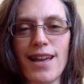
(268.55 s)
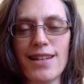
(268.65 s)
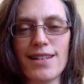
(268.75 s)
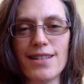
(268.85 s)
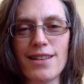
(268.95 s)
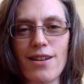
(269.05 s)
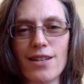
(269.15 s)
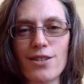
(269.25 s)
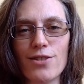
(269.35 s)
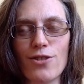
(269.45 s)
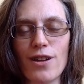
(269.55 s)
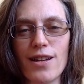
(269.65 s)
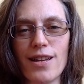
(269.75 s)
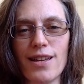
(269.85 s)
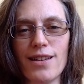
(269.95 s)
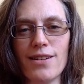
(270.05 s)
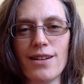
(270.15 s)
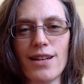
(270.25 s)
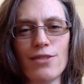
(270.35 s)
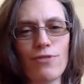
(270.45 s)
exercise to try and get your
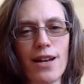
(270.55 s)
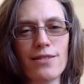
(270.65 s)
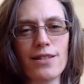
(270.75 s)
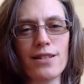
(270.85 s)
head round,